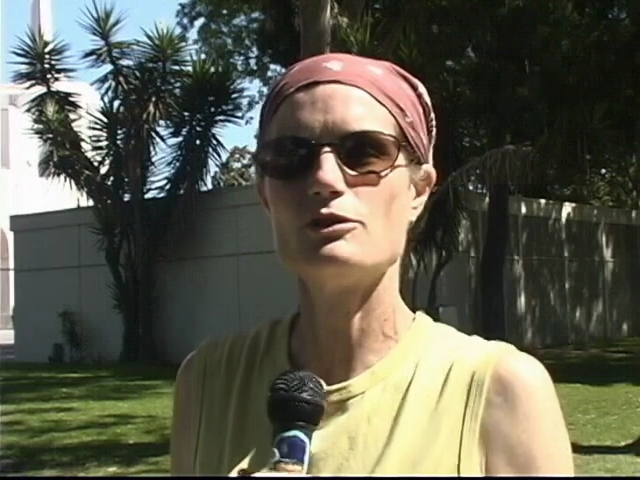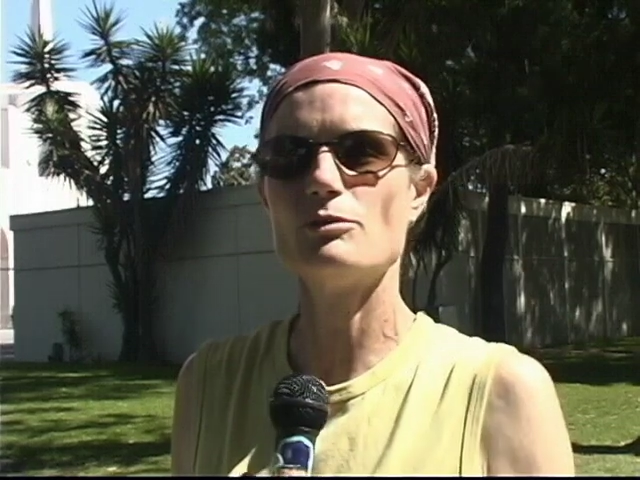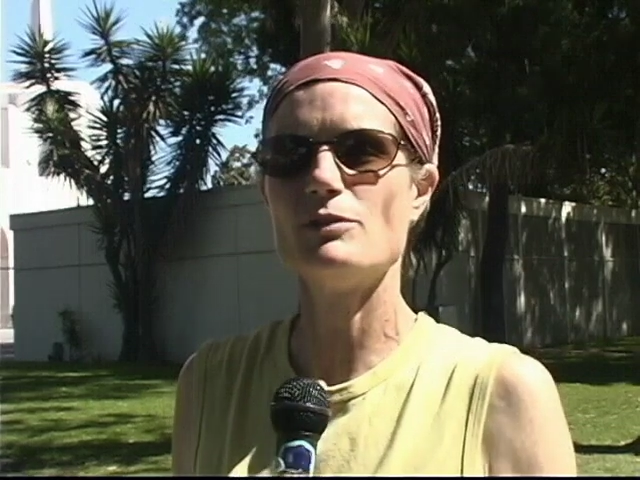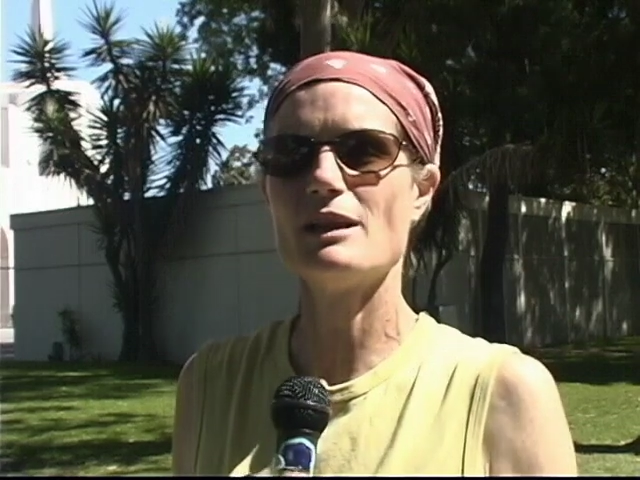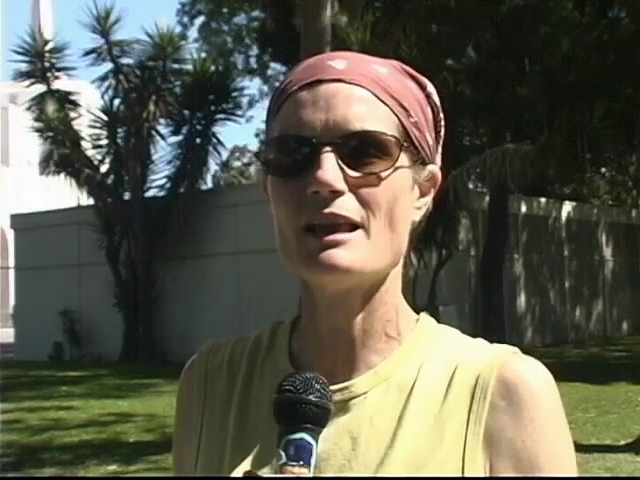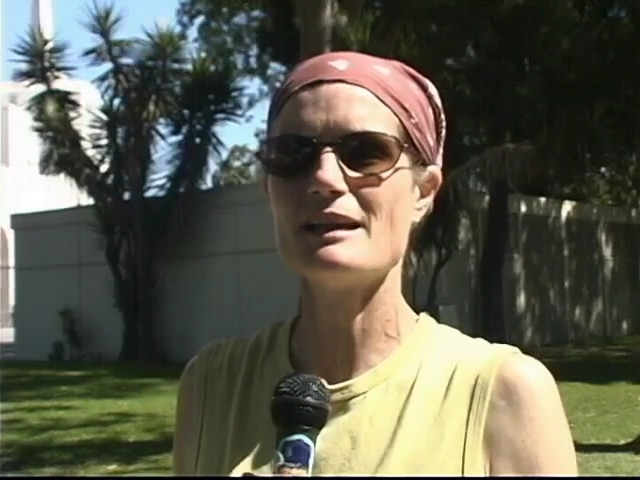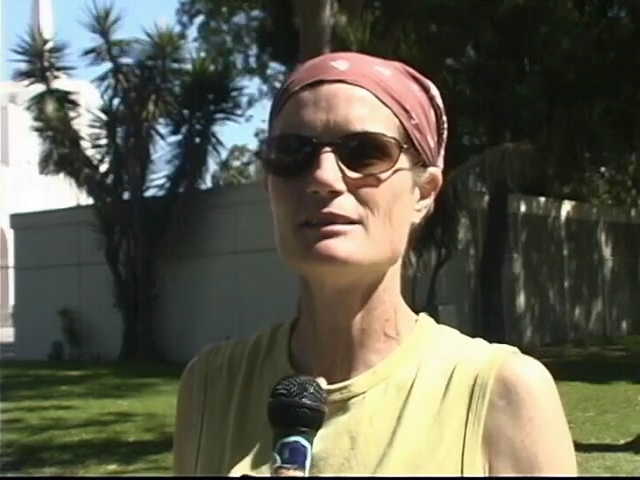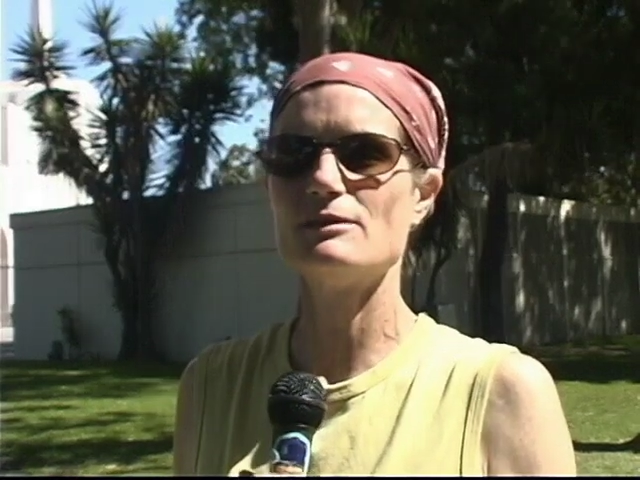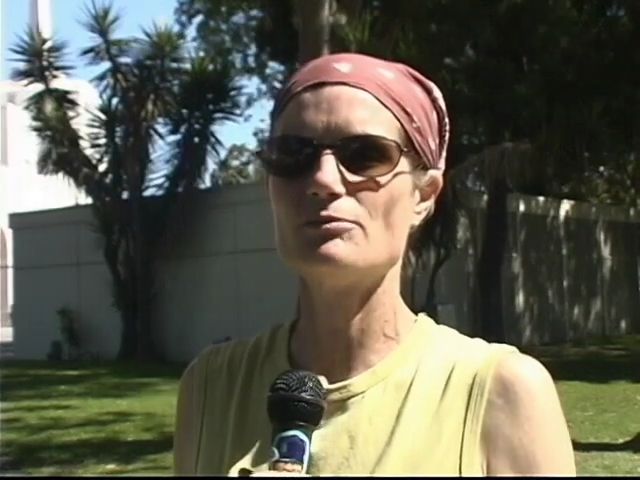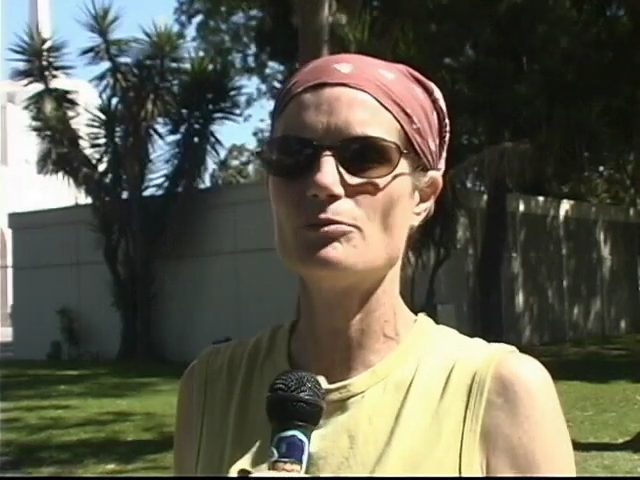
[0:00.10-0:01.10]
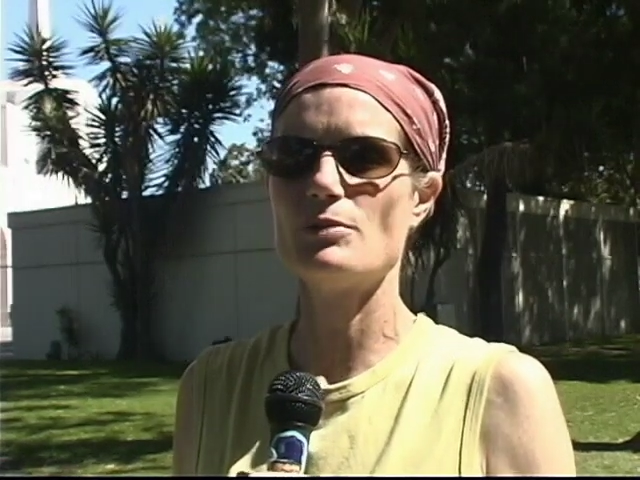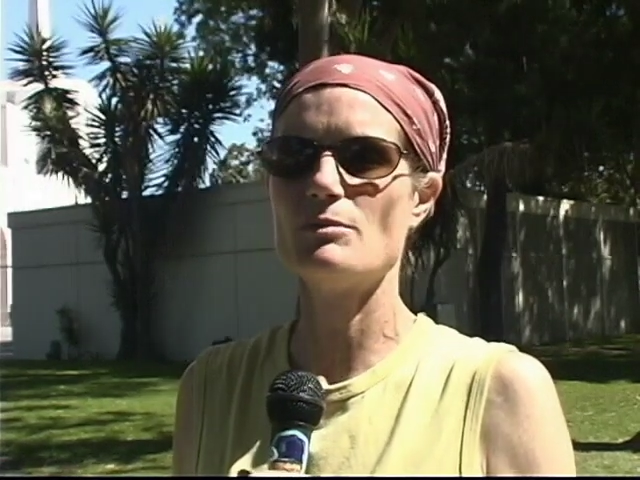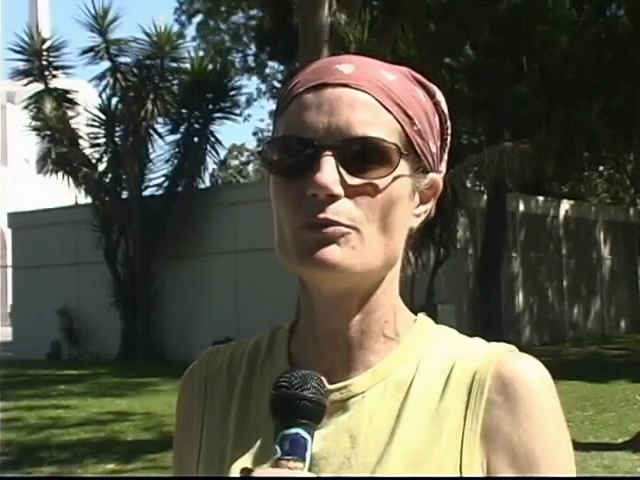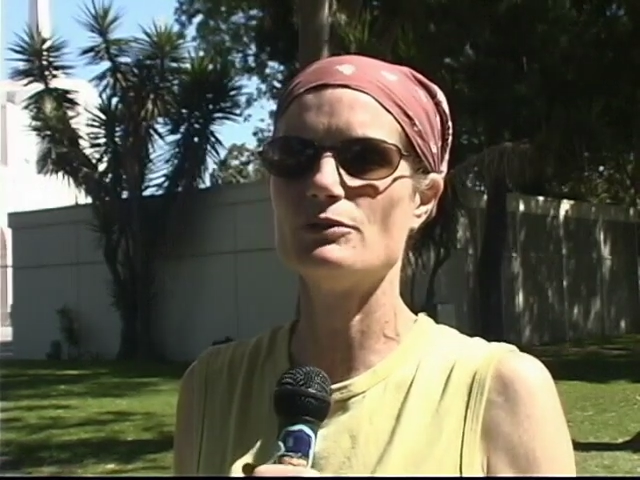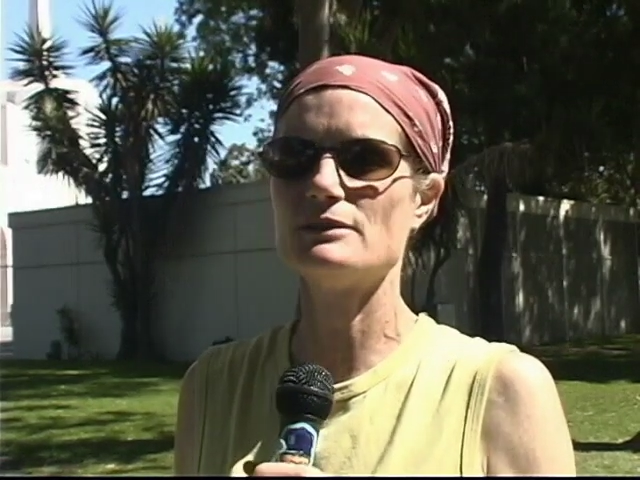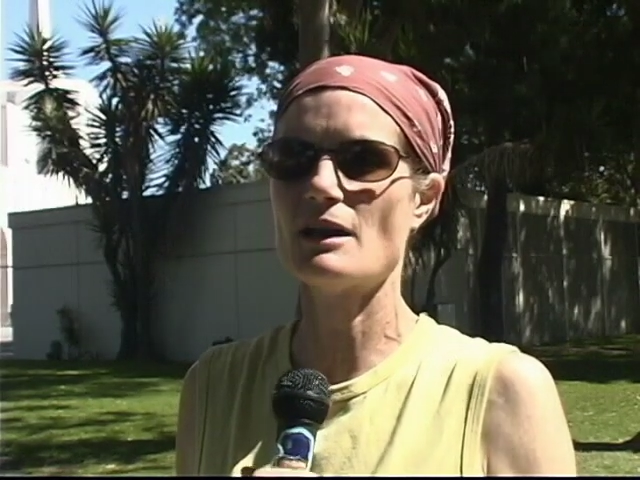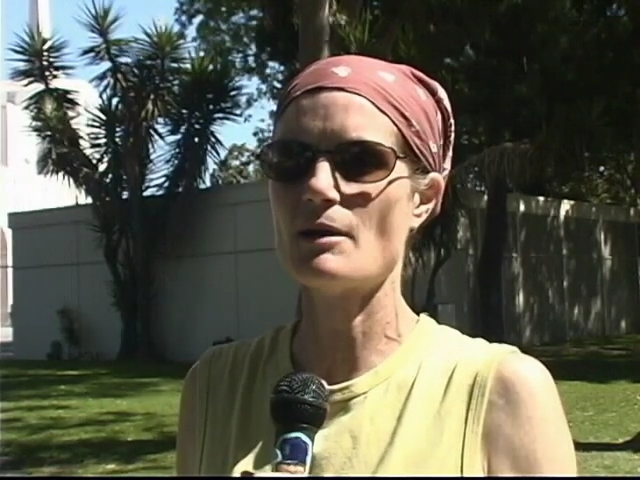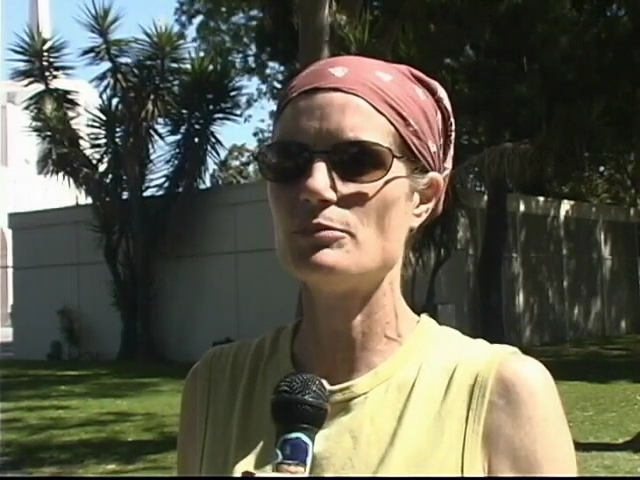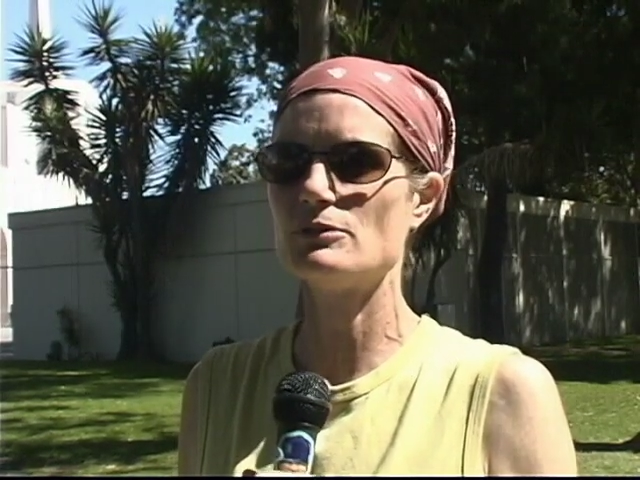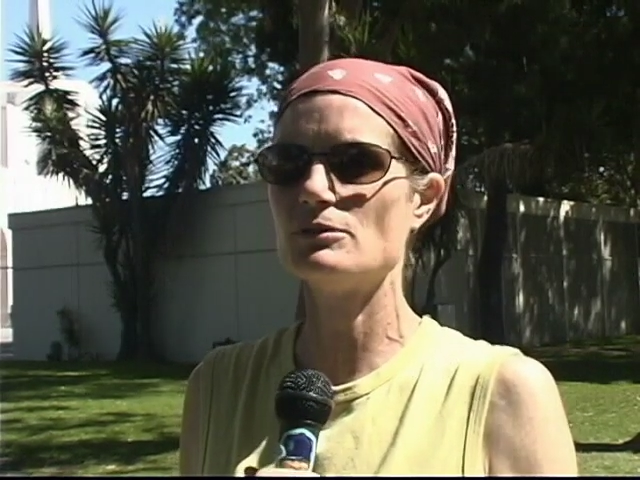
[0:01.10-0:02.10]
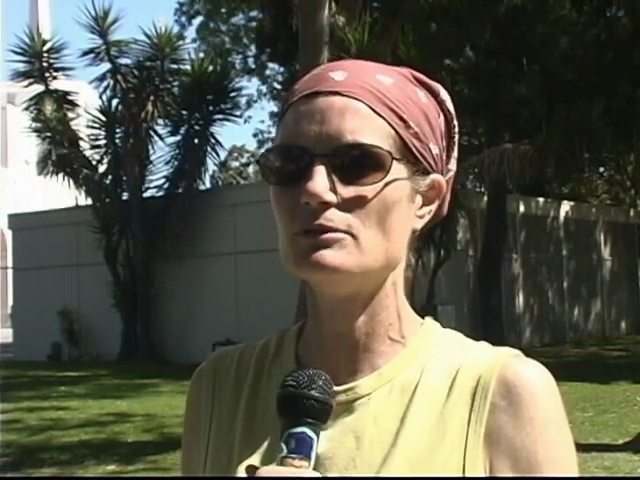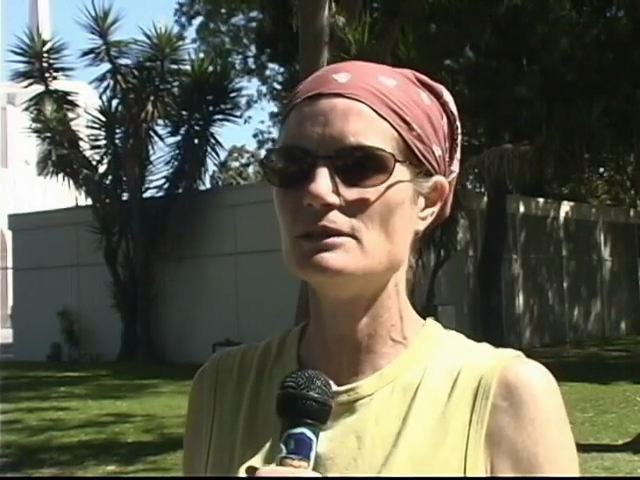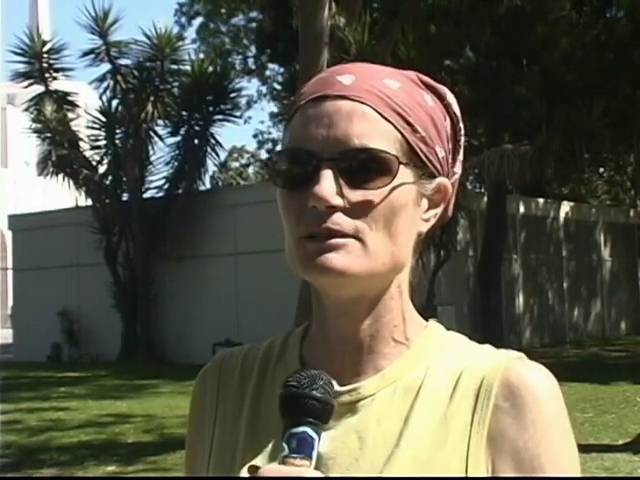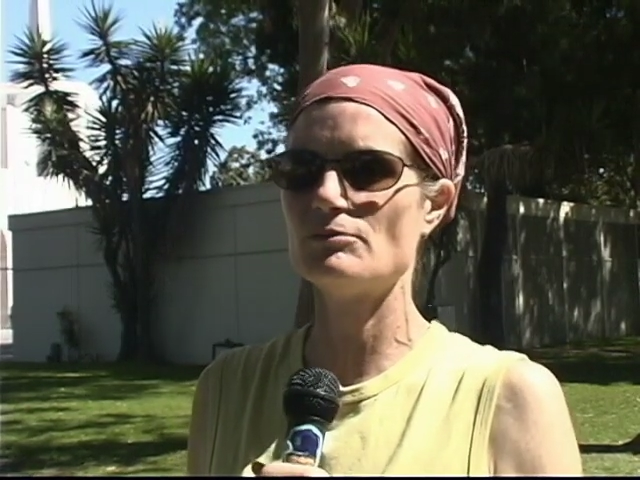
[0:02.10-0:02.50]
should be classes for pit bulls and opportunities